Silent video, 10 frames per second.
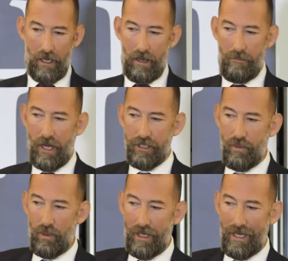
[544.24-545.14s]
Much
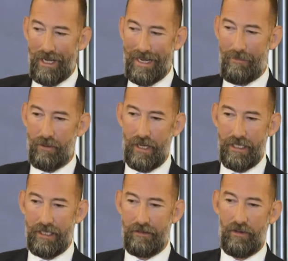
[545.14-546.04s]
more
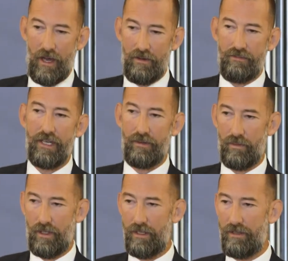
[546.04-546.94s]
collaborating via the written
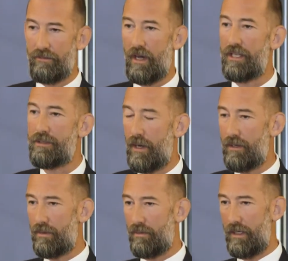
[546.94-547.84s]
word than via the
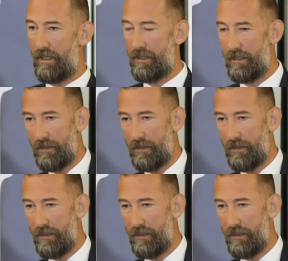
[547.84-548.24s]
spoken word.